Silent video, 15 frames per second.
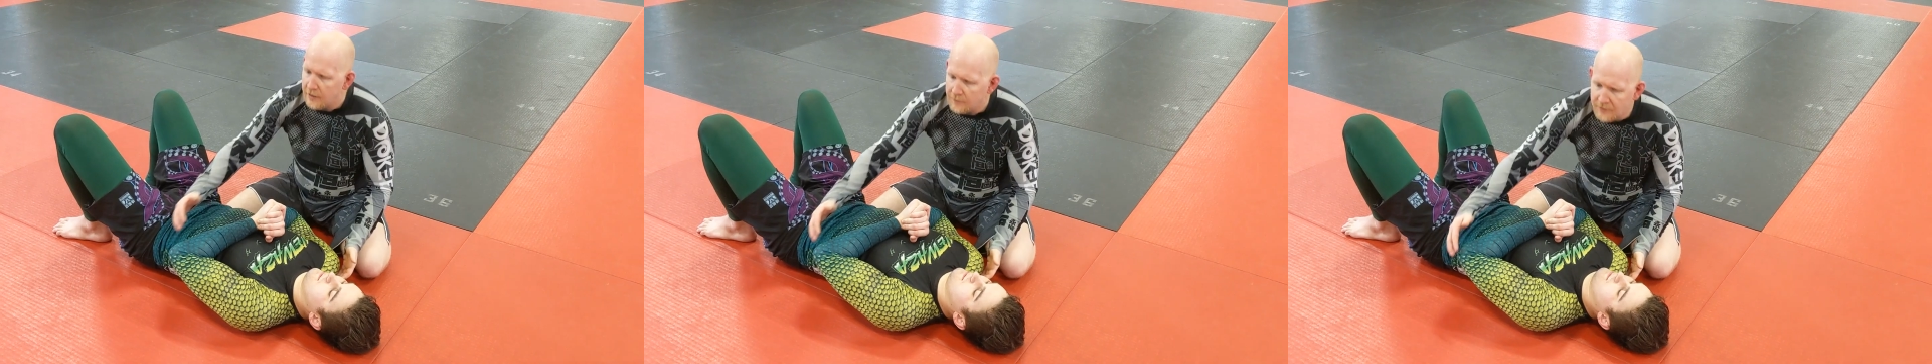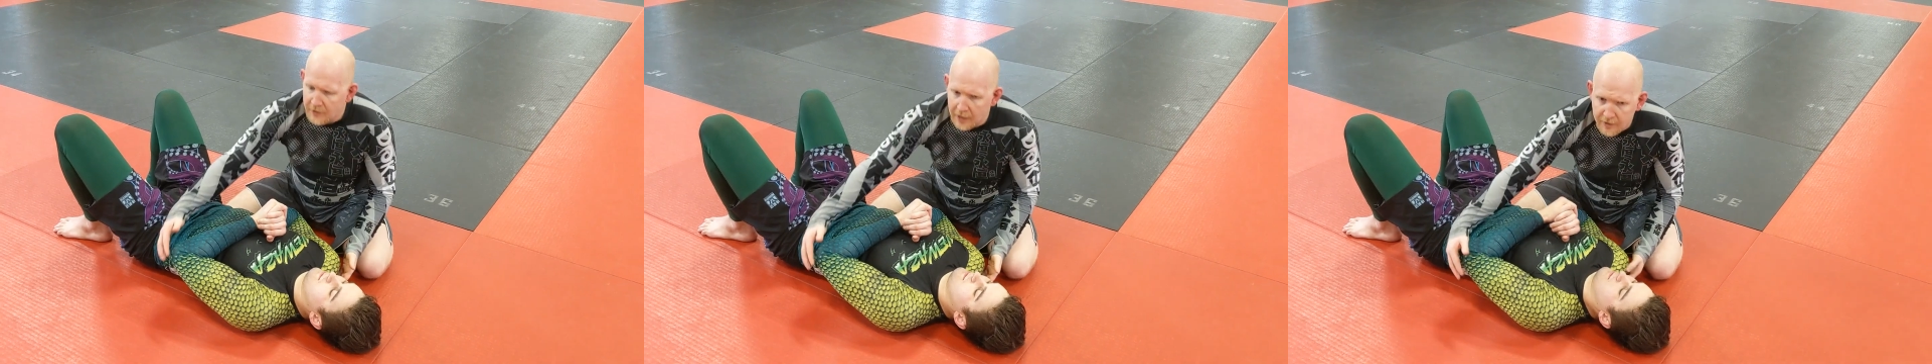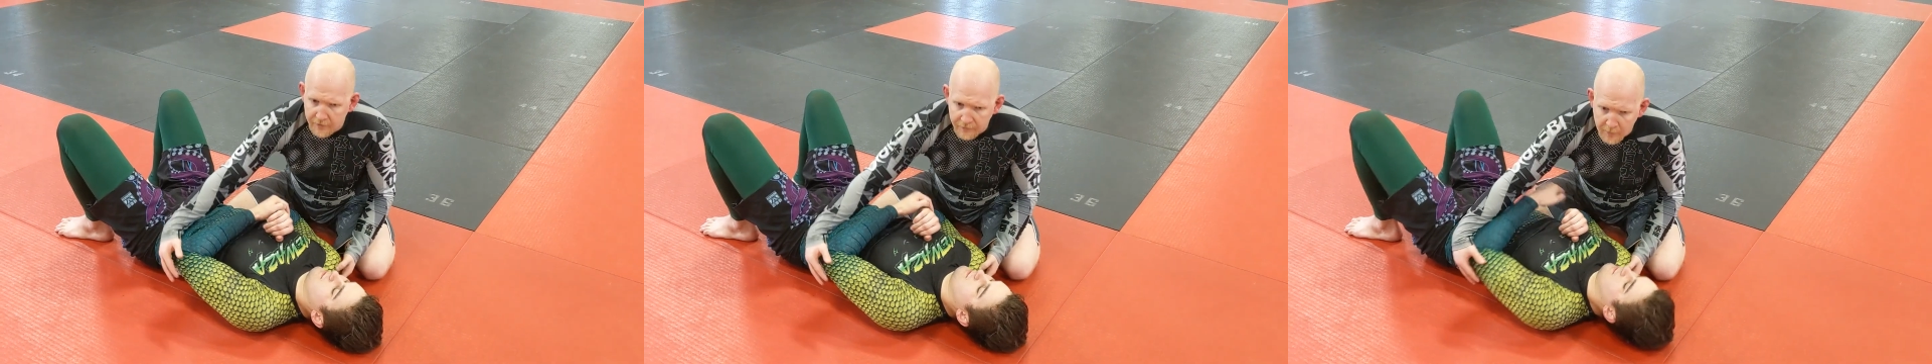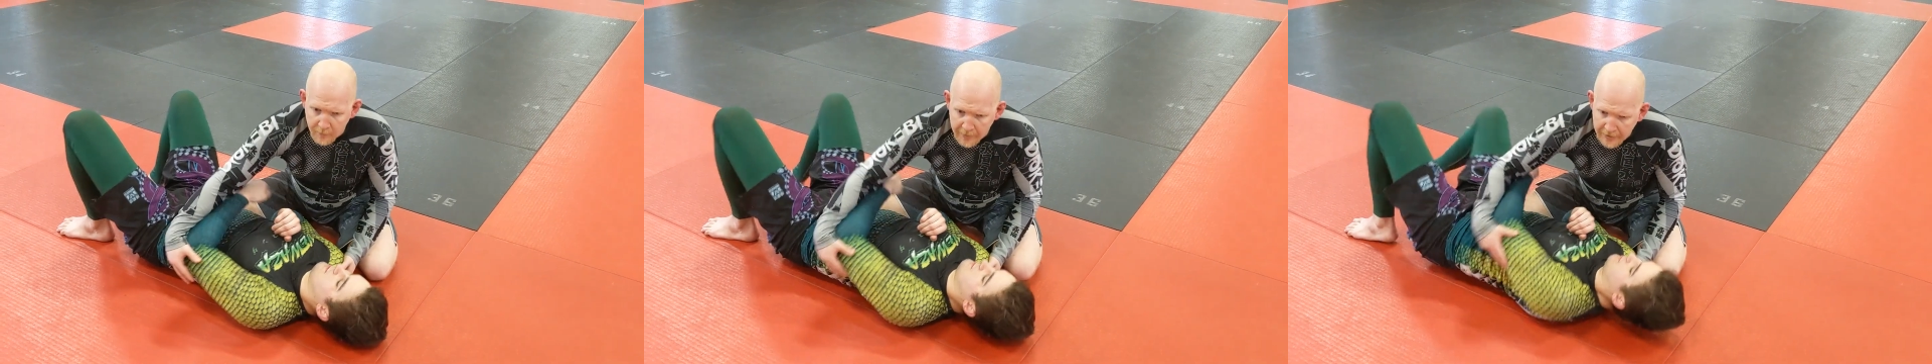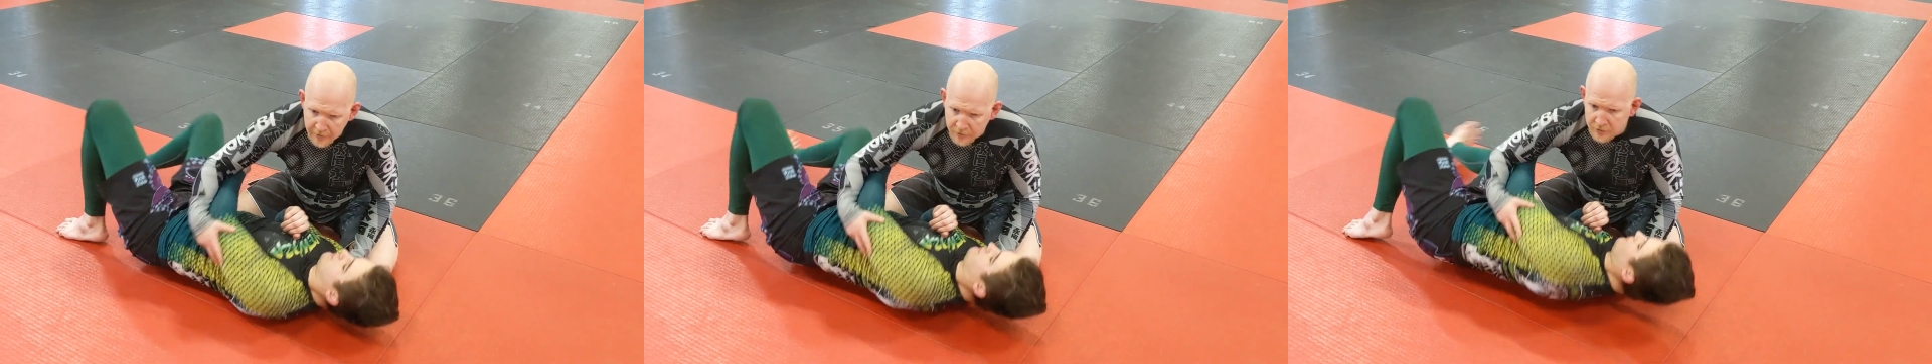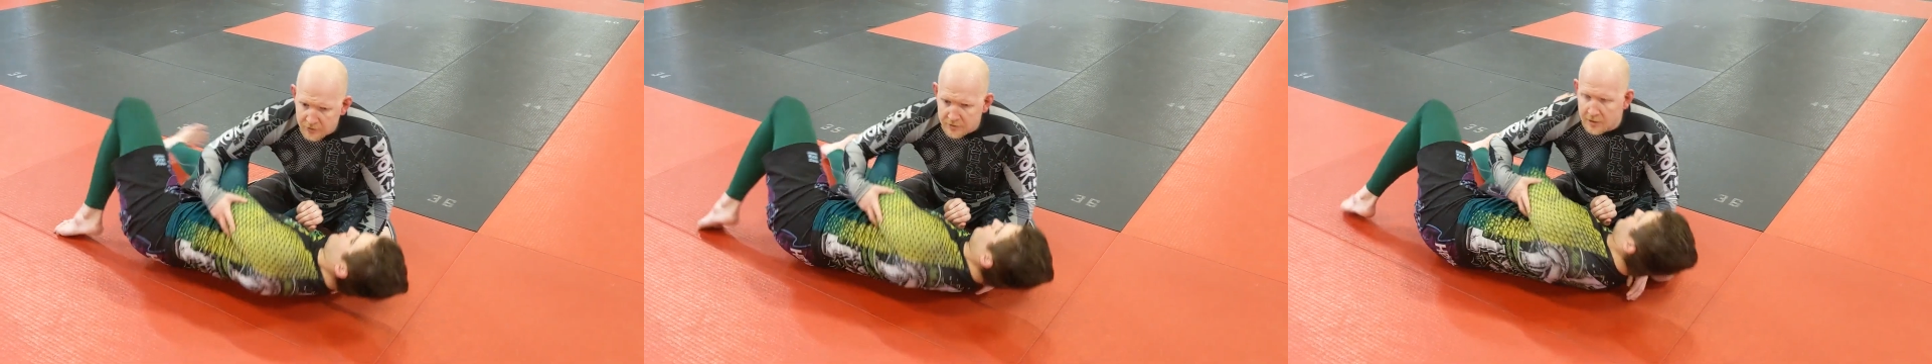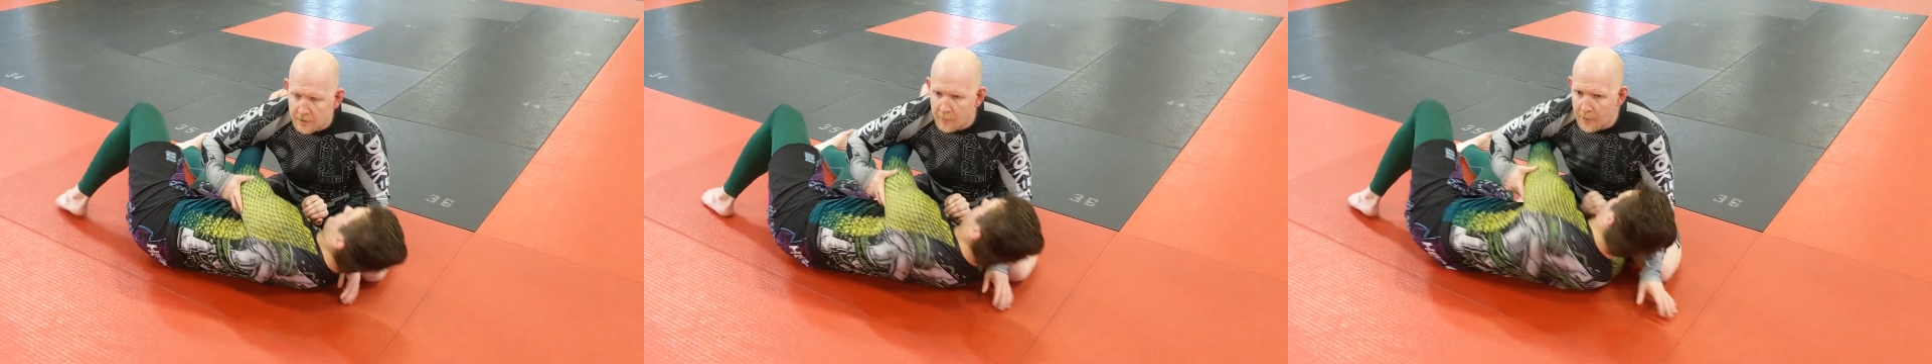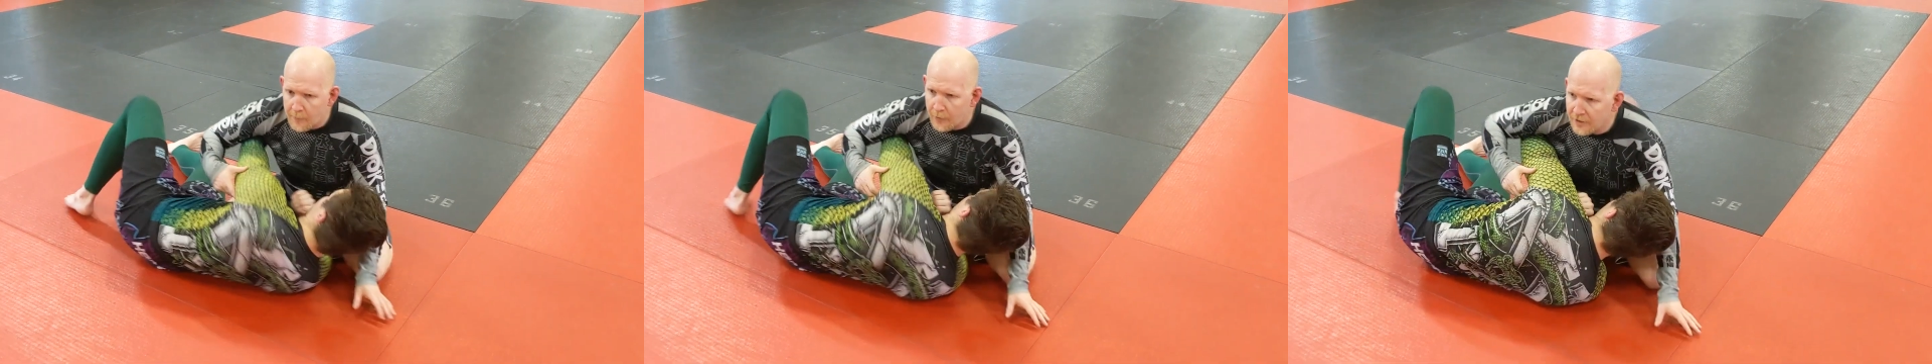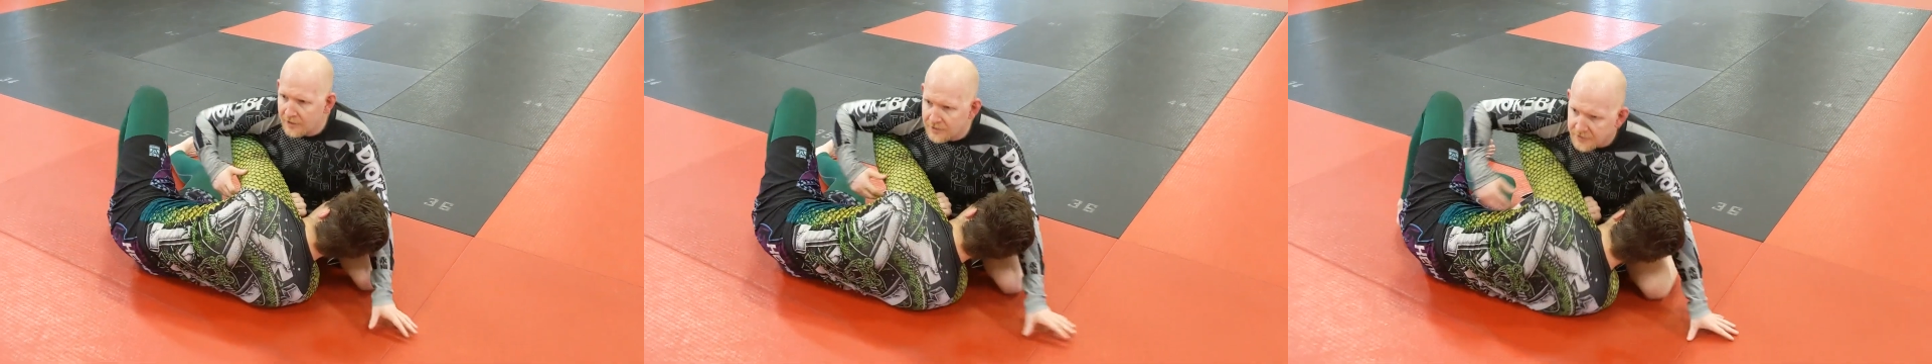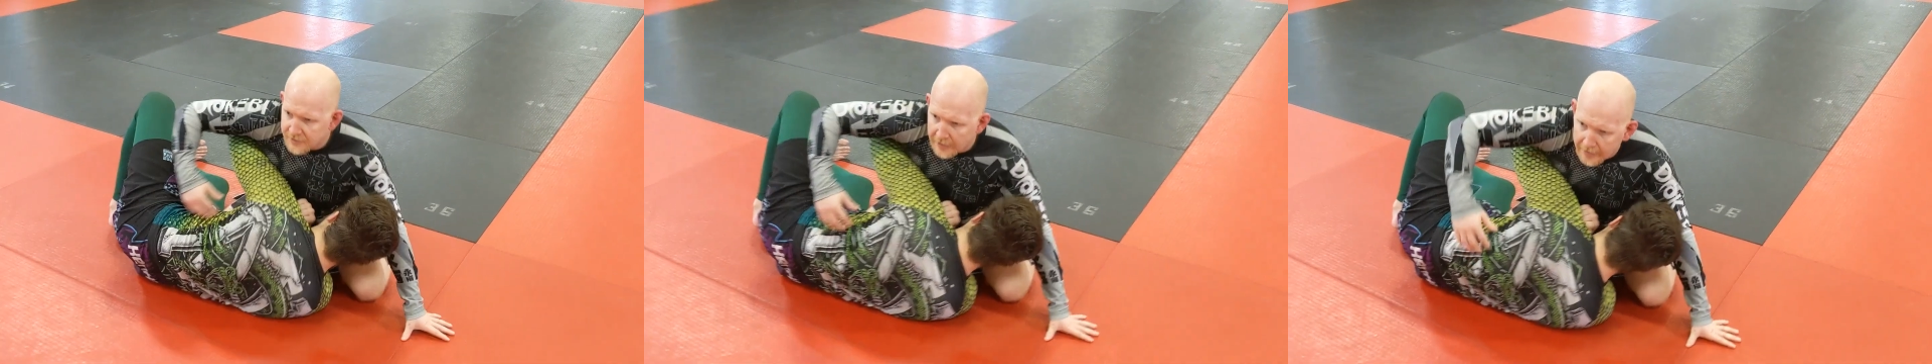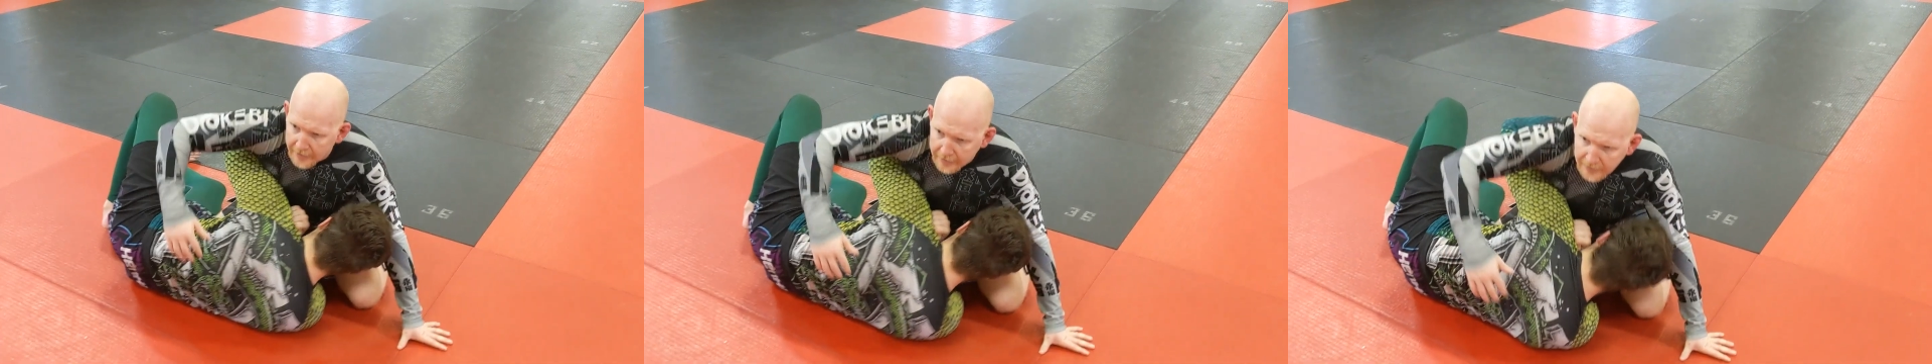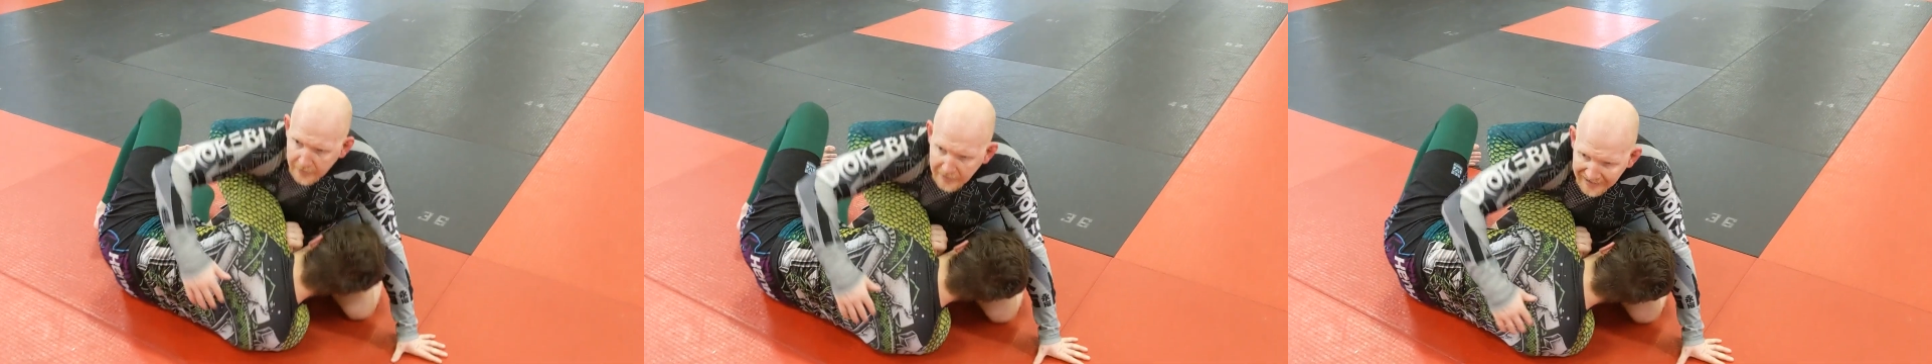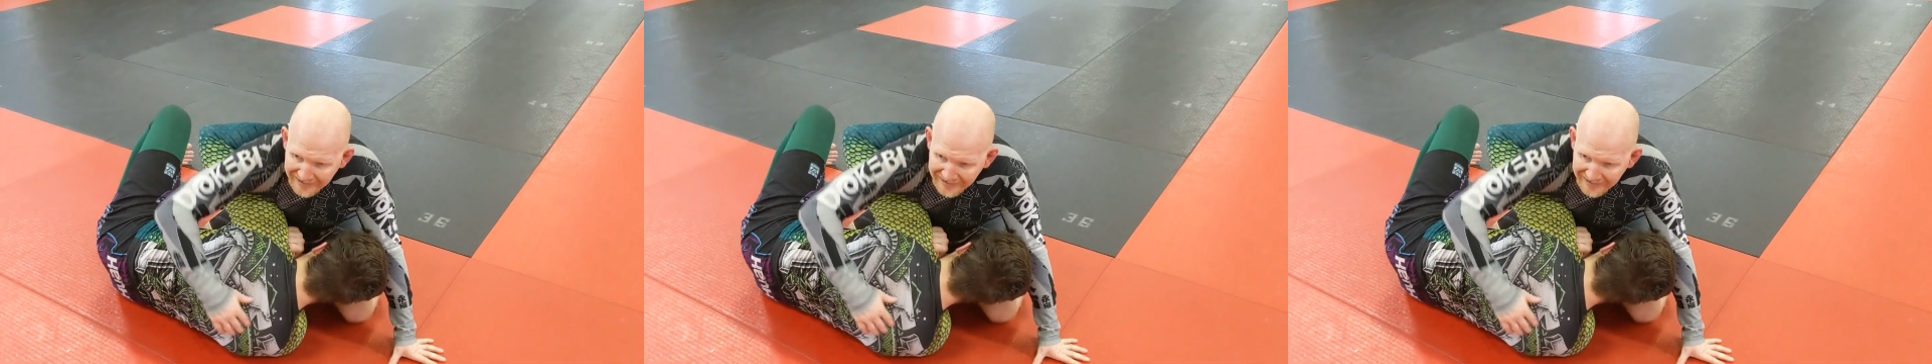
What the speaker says: If Donovan manages to come up on his side